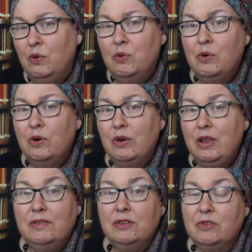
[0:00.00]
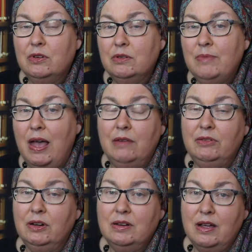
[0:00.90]
or even from
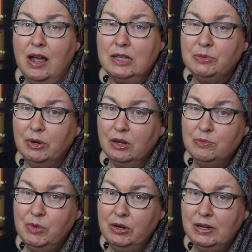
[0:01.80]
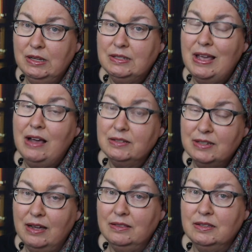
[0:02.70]
African diaspora communities
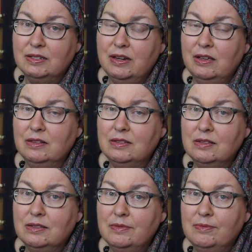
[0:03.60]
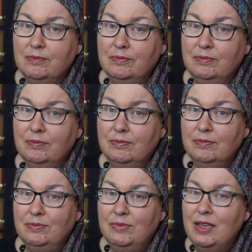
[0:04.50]
outside the states.
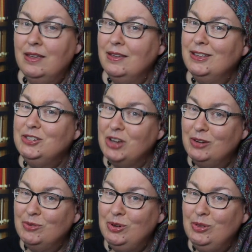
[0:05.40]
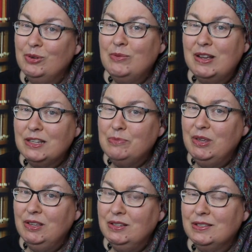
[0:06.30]
In general, the
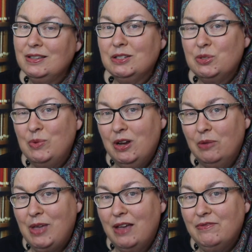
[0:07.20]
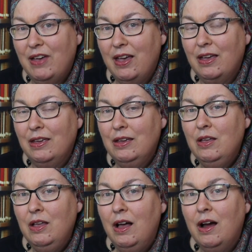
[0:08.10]
recipes in Sweet Home Cafe
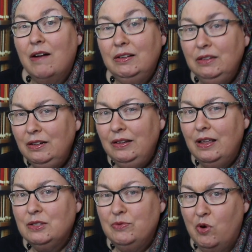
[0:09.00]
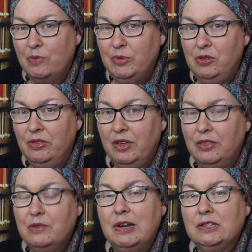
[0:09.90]
are a little less formal than
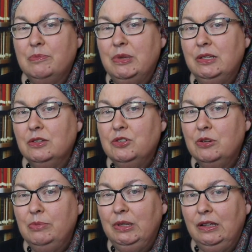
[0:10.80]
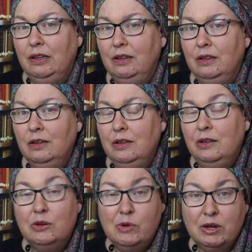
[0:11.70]
the recipes in Jubilee,
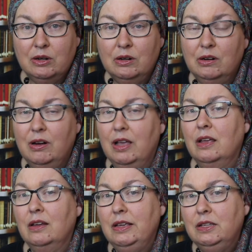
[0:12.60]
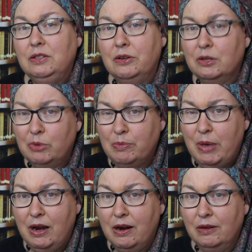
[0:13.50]
quicker and easier to
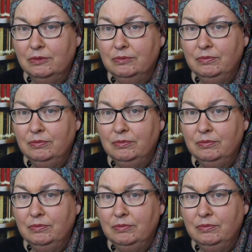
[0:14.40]
prepare.